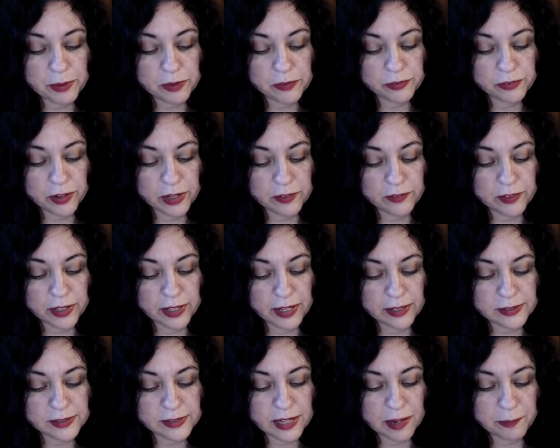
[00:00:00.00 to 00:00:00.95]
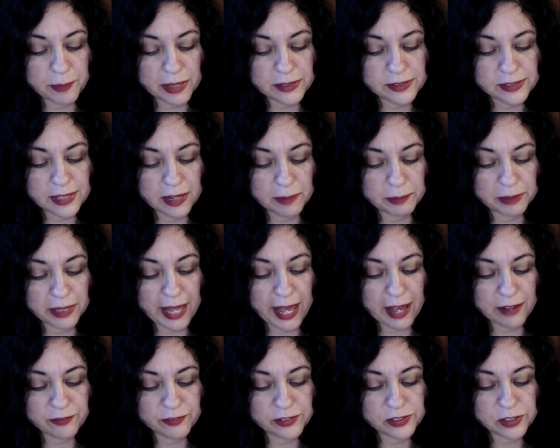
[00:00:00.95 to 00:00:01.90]
in front of it and step by step
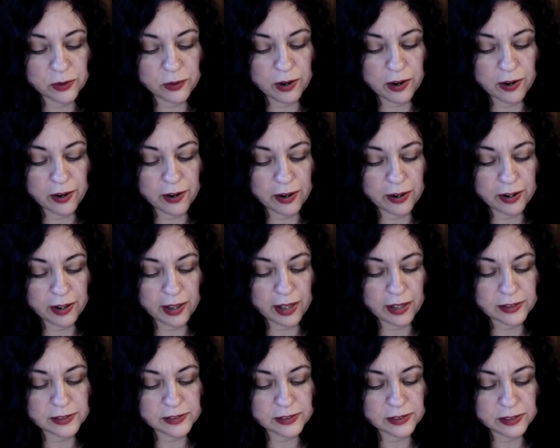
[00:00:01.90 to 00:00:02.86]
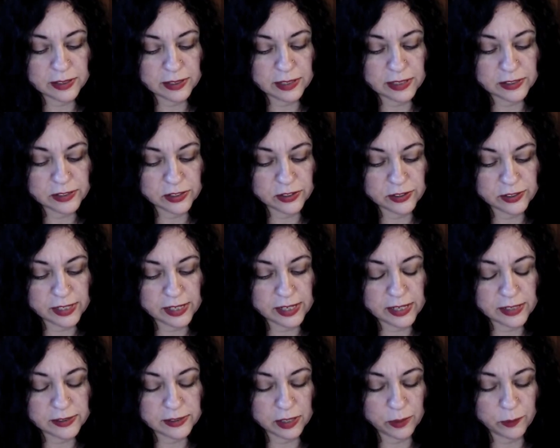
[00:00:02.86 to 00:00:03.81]
laugh so hard as it turned to
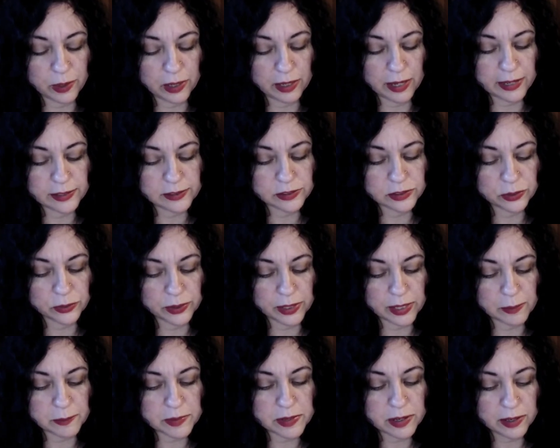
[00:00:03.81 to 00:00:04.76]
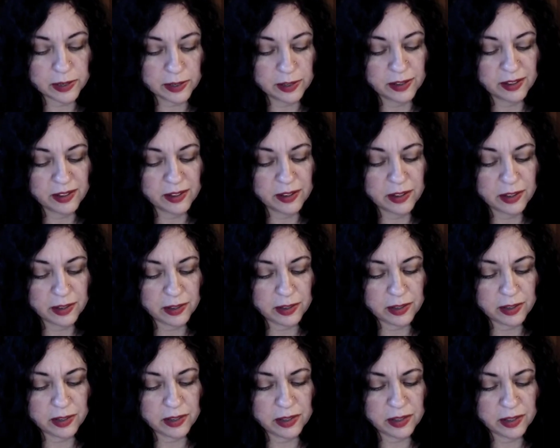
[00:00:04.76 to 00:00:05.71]
hissing while I screamed.
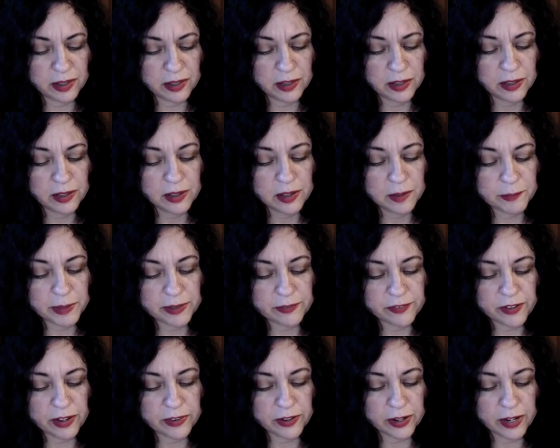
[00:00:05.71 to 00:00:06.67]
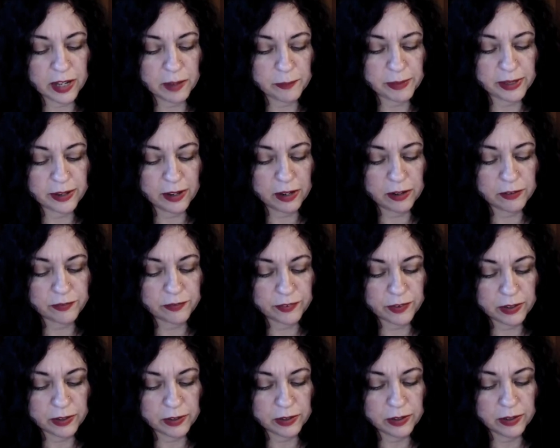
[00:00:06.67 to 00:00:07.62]
Oh, my father cut me off,
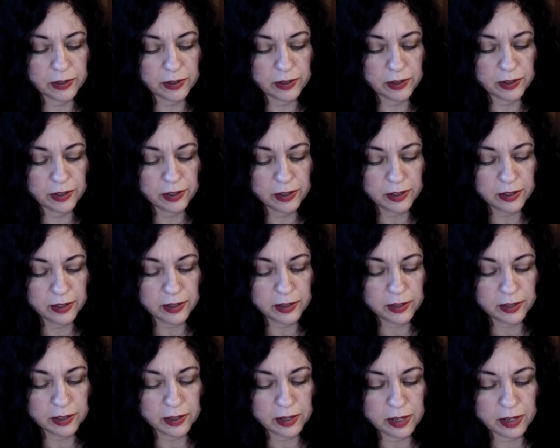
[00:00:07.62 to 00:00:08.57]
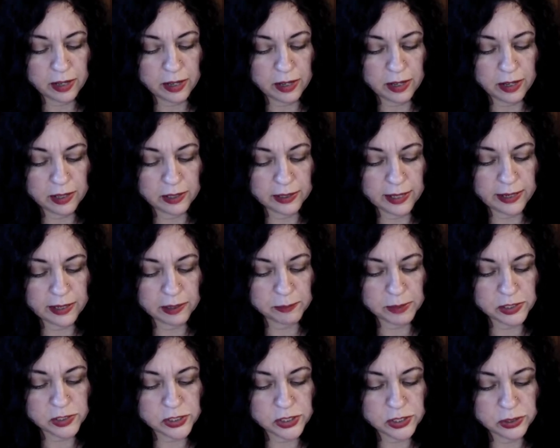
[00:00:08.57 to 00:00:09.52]
uh, letting
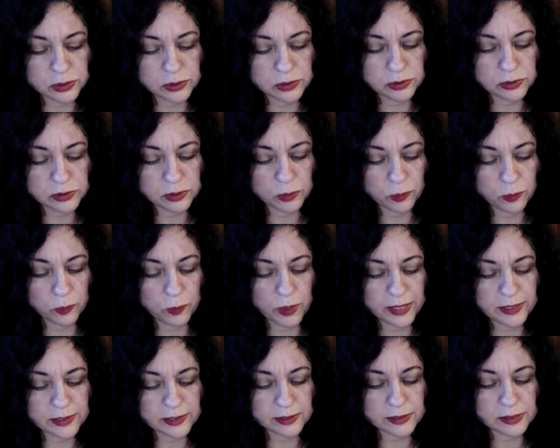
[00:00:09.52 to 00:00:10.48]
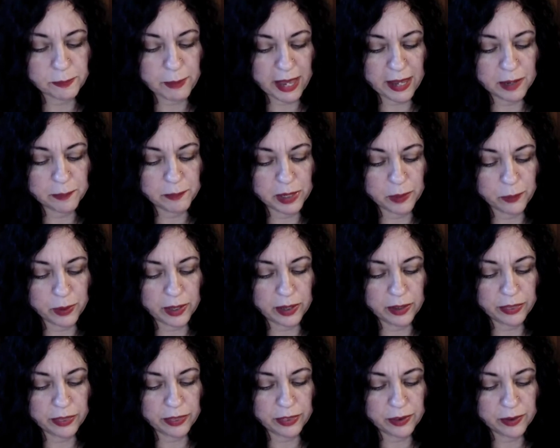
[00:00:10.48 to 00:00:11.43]
me choose what to spank me
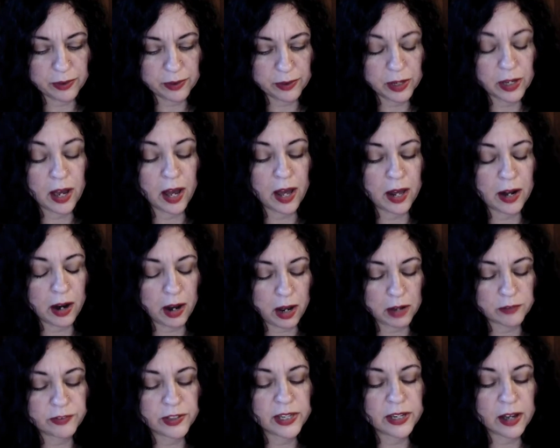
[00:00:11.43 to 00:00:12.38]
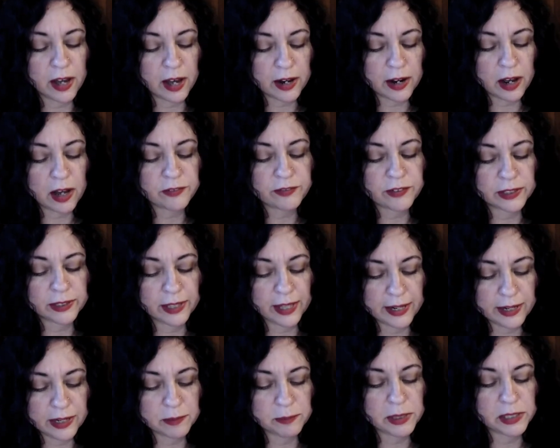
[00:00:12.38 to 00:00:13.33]
with. Got off. He got off on
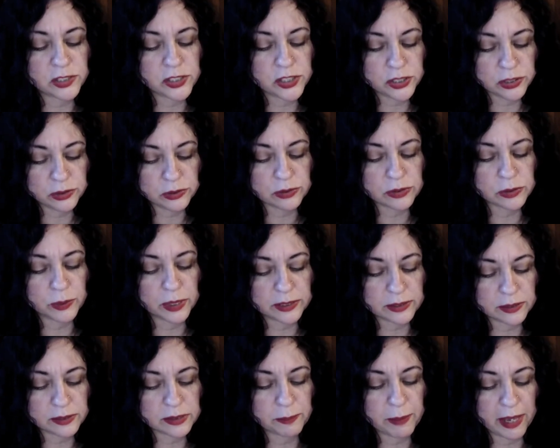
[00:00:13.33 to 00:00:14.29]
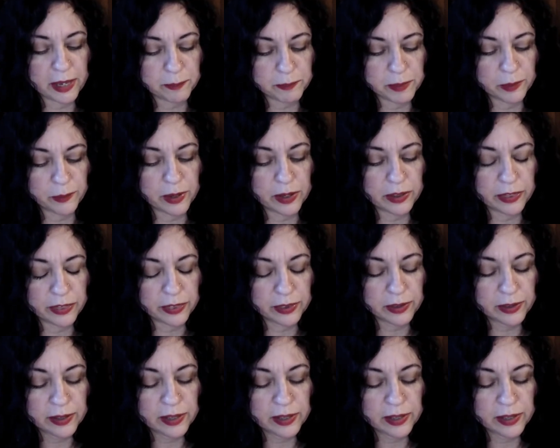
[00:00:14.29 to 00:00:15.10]
letting me choose what to spank me with.